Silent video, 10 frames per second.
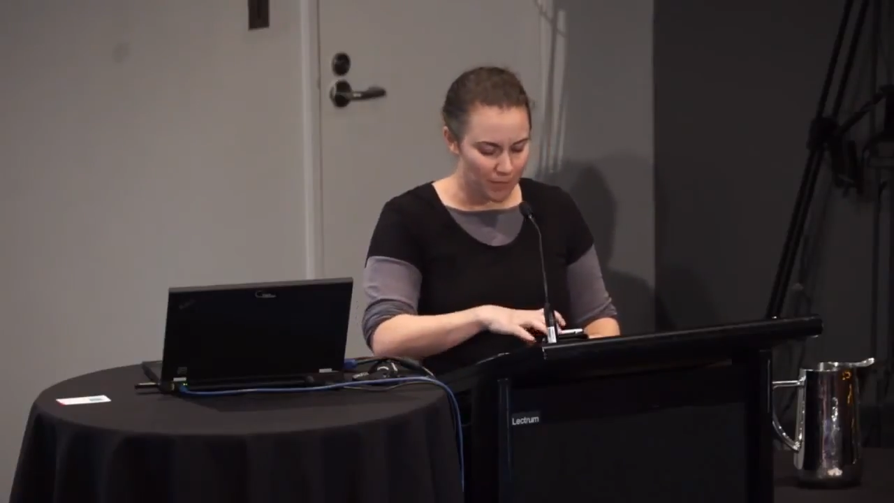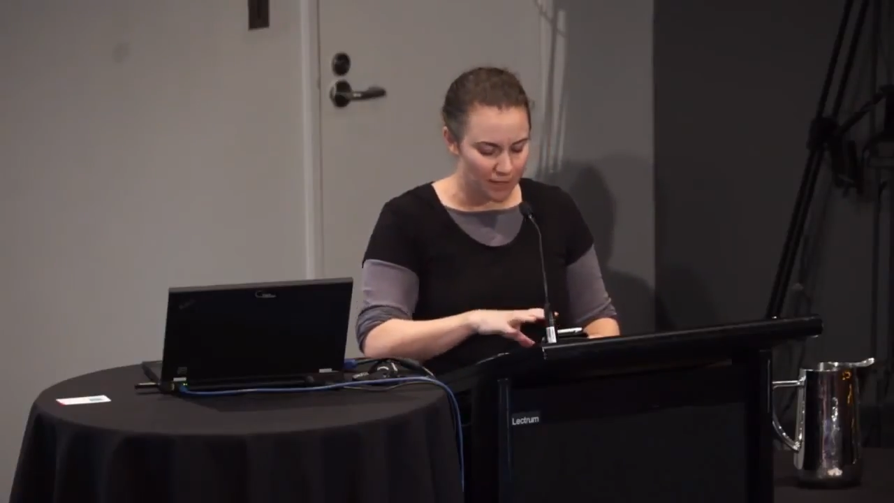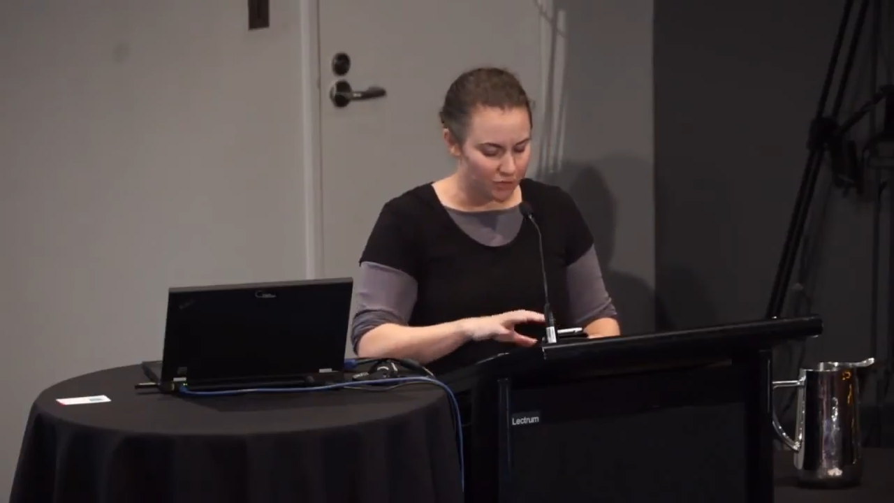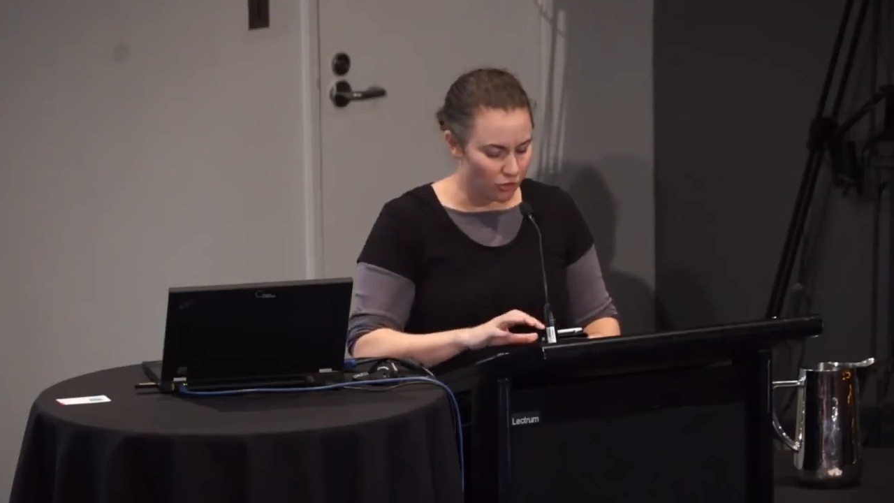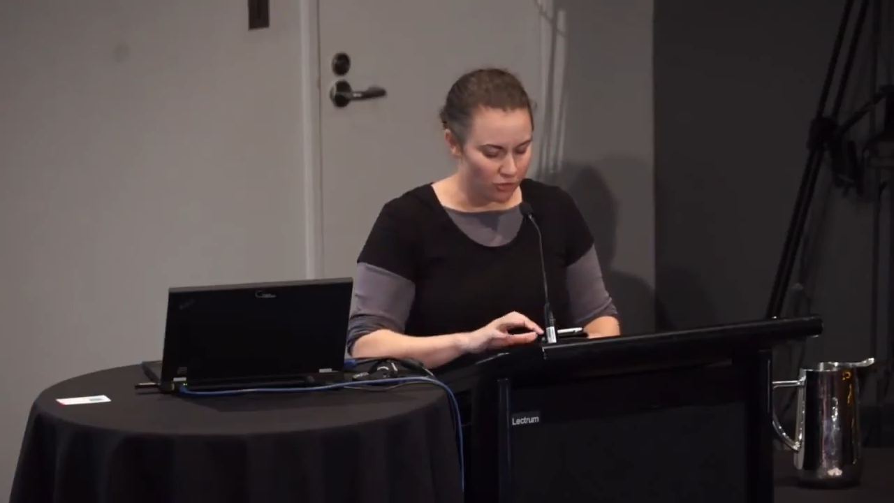And
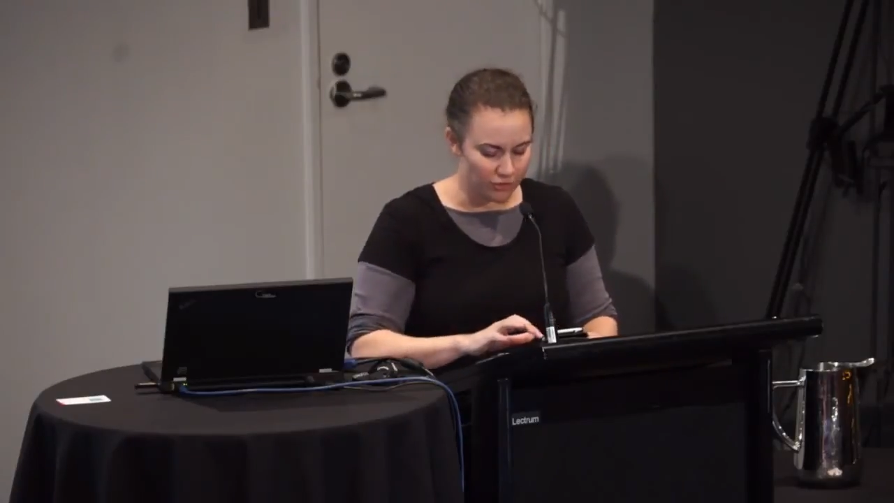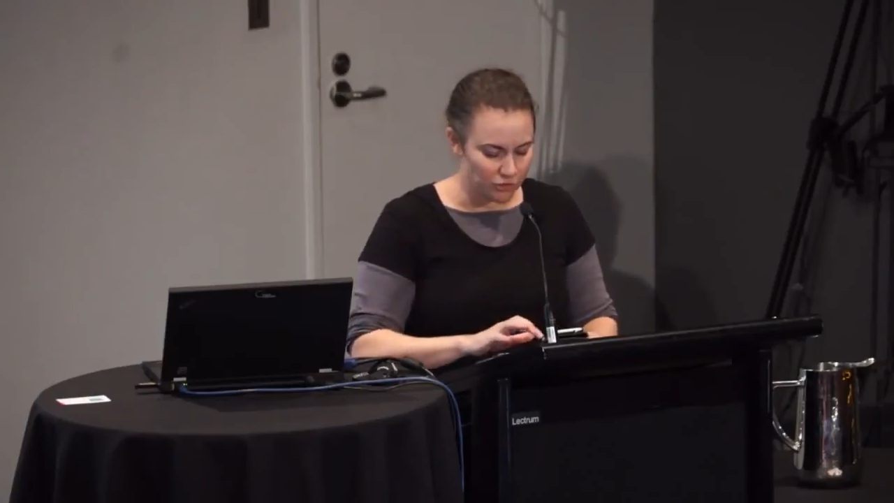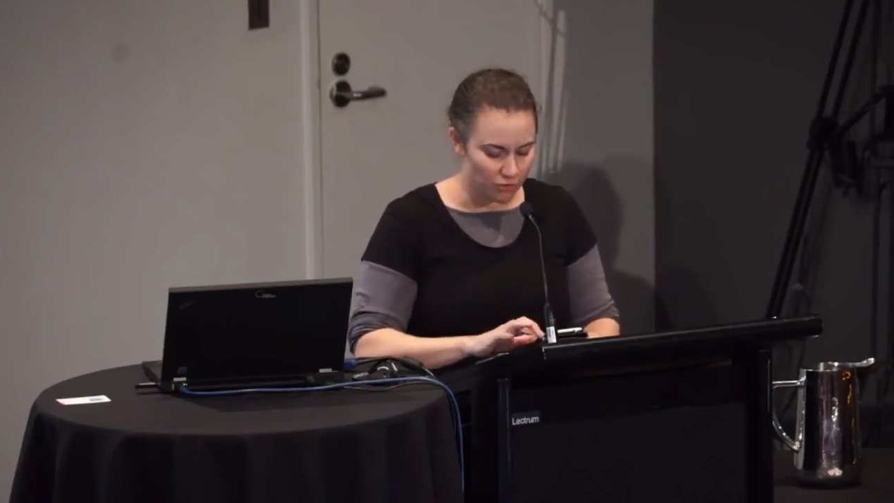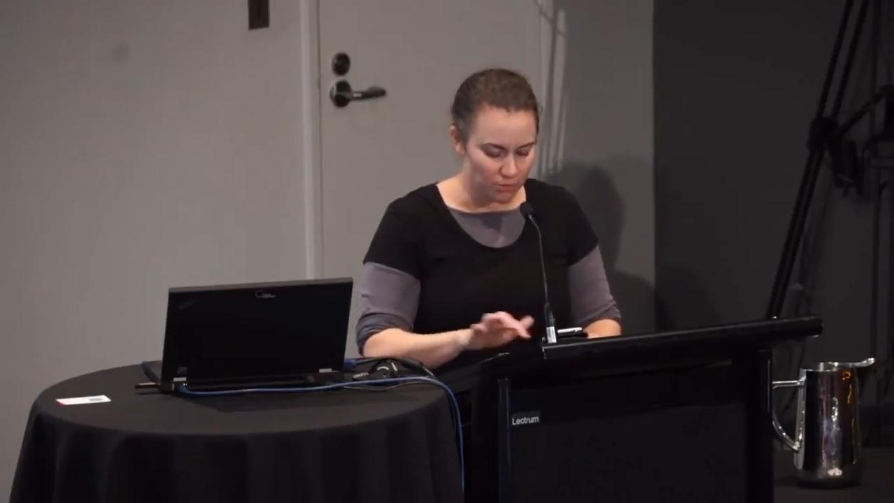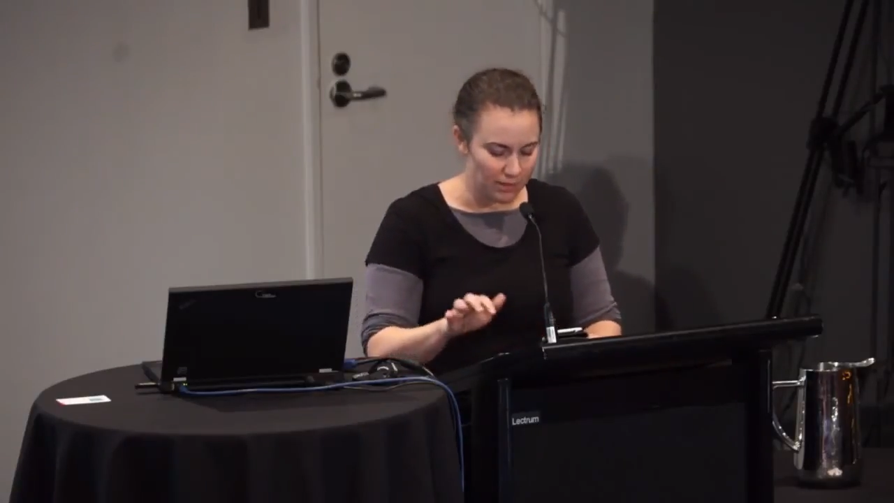I know that there's
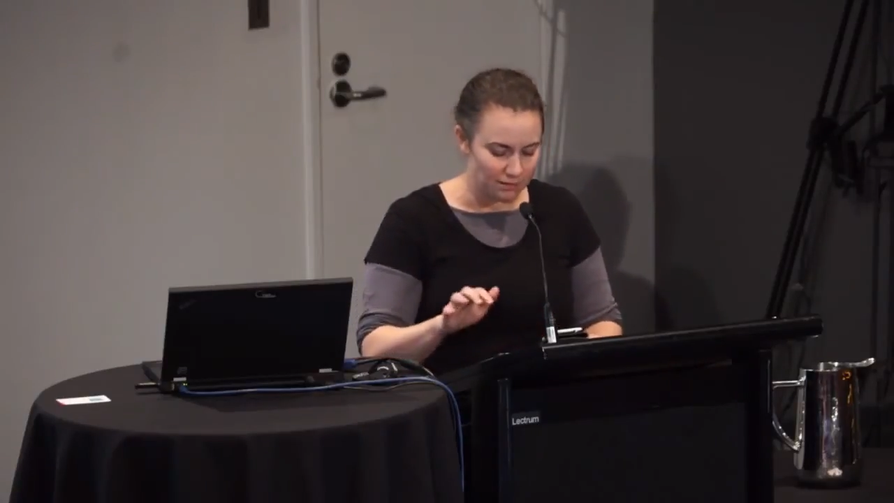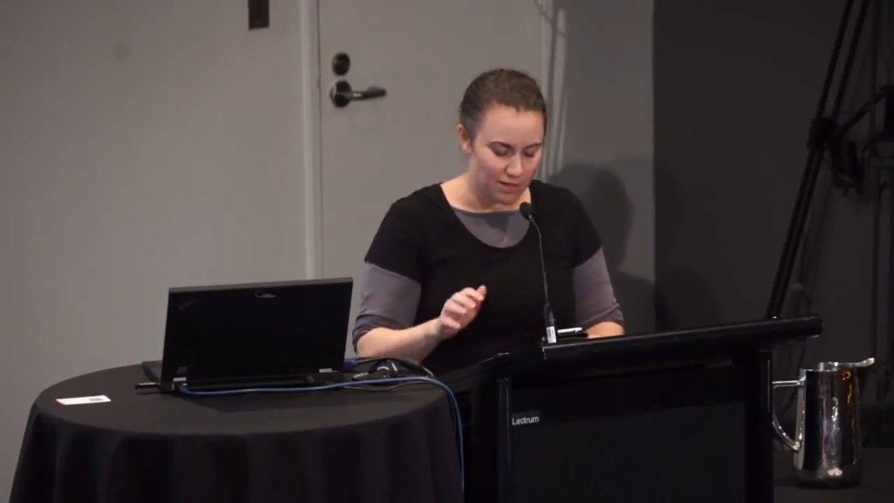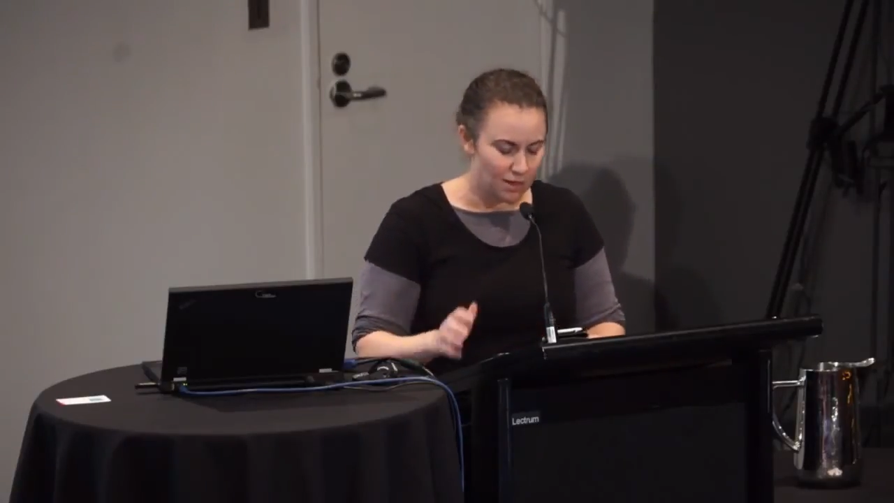already been